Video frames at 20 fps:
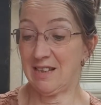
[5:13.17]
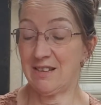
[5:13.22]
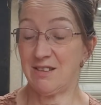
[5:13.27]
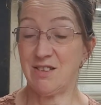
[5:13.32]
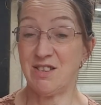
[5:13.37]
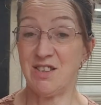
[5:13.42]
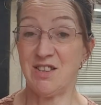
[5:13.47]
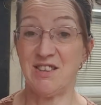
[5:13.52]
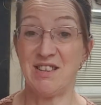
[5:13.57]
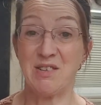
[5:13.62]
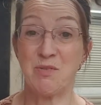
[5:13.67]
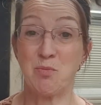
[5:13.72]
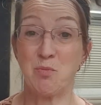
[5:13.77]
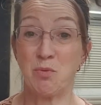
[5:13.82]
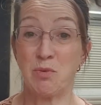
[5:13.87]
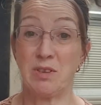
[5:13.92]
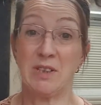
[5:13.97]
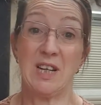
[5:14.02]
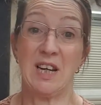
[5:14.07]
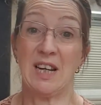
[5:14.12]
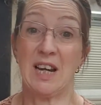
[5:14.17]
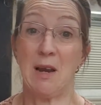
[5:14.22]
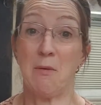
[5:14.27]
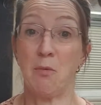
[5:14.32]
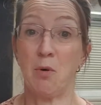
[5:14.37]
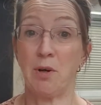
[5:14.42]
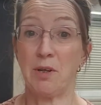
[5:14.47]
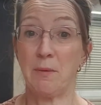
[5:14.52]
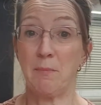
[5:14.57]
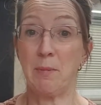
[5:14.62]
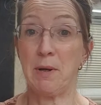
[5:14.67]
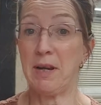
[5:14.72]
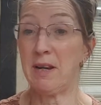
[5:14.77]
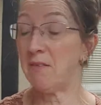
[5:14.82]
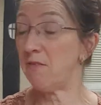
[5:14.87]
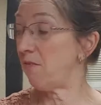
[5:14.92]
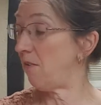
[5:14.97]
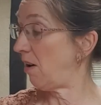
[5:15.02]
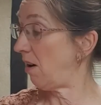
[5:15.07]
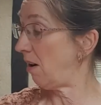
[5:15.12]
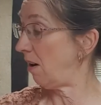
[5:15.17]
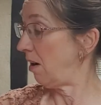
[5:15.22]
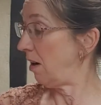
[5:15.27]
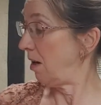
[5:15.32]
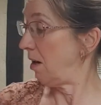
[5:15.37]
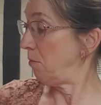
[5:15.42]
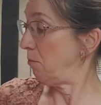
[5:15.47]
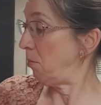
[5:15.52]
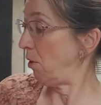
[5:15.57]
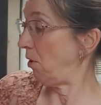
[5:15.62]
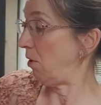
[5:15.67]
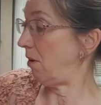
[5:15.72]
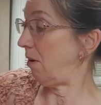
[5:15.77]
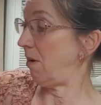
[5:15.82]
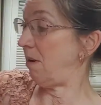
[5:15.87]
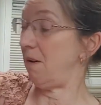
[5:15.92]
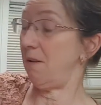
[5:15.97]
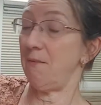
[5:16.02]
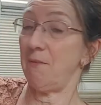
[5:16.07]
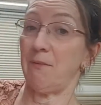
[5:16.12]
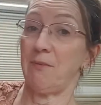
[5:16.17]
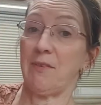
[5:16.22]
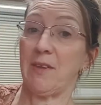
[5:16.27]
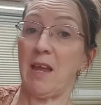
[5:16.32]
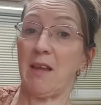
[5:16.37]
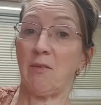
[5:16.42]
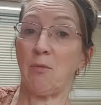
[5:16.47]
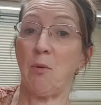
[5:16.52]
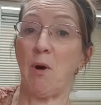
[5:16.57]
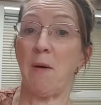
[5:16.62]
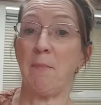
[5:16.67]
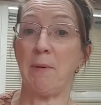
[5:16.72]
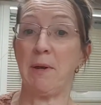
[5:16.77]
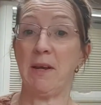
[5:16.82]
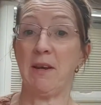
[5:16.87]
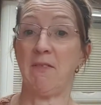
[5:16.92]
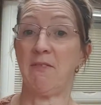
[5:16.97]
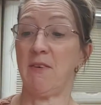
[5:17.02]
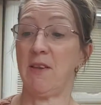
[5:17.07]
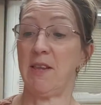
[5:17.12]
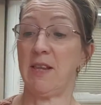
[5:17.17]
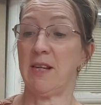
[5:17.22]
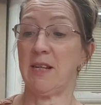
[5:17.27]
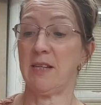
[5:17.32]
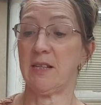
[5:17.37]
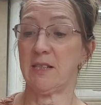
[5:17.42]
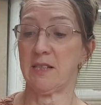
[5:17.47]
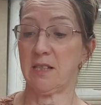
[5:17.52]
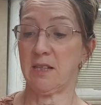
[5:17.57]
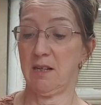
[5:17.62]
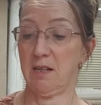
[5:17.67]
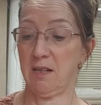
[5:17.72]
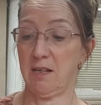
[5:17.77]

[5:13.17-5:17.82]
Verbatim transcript: no, it's you get what you pay for, but that's what I paid for this.